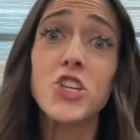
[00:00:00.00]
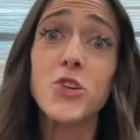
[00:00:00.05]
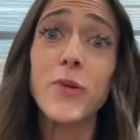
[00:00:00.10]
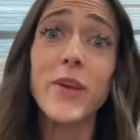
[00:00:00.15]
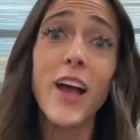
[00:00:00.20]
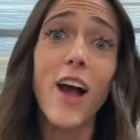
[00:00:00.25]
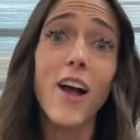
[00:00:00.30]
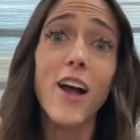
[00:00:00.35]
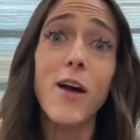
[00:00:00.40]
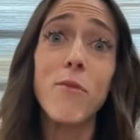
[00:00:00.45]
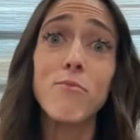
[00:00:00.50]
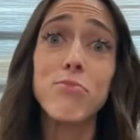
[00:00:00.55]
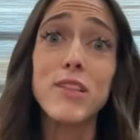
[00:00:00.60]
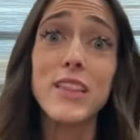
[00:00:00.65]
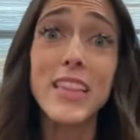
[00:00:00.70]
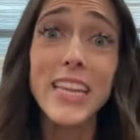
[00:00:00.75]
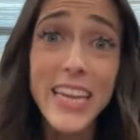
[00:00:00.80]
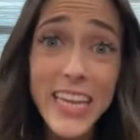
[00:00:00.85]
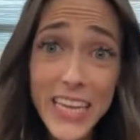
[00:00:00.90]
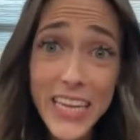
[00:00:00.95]
doing a
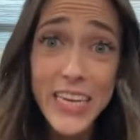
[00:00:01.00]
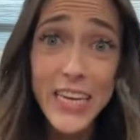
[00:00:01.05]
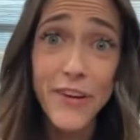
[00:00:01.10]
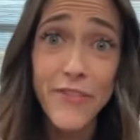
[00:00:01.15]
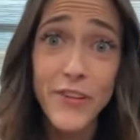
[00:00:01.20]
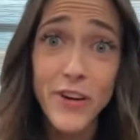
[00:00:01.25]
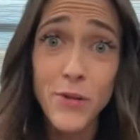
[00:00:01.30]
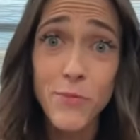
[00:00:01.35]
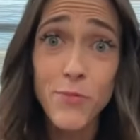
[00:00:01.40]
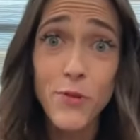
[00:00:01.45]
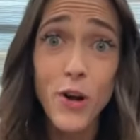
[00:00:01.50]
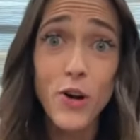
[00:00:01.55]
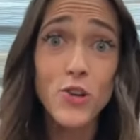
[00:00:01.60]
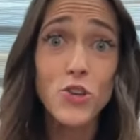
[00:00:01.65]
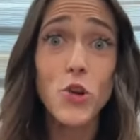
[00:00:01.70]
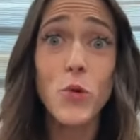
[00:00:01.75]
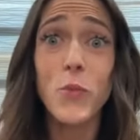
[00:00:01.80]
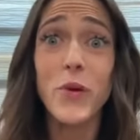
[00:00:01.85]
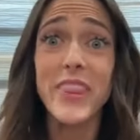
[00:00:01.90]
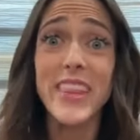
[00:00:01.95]
completely different
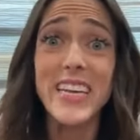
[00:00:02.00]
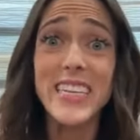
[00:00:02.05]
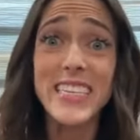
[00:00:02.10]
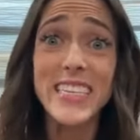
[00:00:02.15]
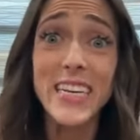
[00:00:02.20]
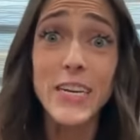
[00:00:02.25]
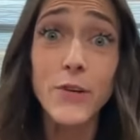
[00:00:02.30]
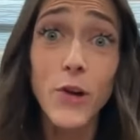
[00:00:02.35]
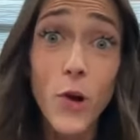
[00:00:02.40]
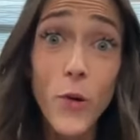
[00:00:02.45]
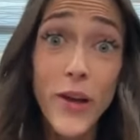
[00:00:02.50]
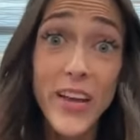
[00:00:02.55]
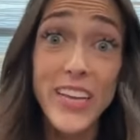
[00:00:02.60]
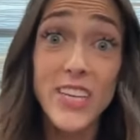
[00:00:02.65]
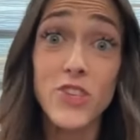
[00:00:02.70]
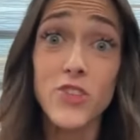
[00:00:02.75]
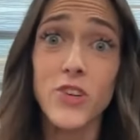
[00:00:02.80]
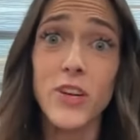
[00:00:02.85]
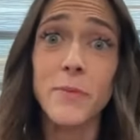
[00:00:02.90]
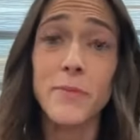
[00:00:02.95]
approach with zero
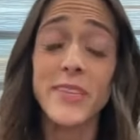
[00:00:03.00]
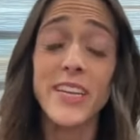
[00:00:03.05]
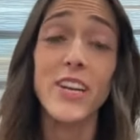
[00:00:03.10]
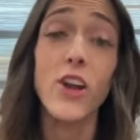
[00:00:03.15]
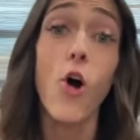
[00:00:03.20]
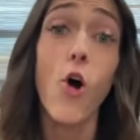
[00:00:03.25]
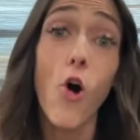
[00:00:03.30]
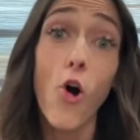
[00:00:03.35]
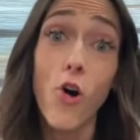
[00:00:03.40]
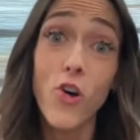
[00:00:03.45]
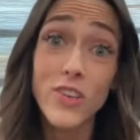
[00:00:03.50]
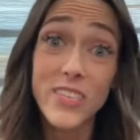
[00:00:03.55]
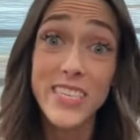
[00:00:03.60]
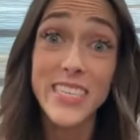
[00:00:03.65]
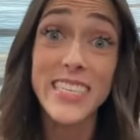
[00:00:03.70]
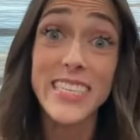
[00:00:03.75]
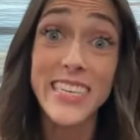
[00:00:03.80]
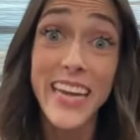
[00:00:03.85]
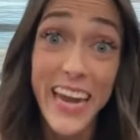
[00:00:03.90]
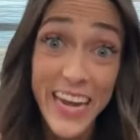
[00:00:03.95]
extremes and all
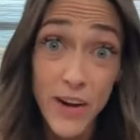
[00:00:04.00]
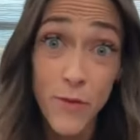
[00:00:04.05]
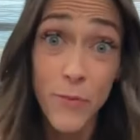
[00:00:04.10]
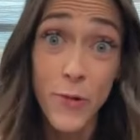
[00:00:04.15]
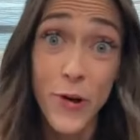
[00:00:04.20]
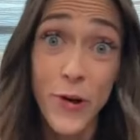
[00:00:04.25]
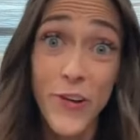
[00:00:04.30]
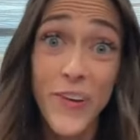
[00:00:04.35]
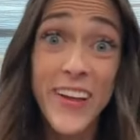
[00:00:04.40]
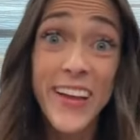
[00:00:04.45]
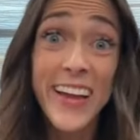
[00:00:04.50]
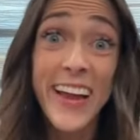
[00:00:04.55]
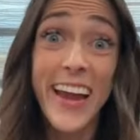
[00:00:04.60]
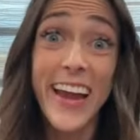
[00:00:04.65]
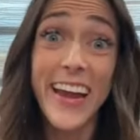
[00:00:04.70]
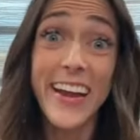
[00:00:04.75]
sustainable.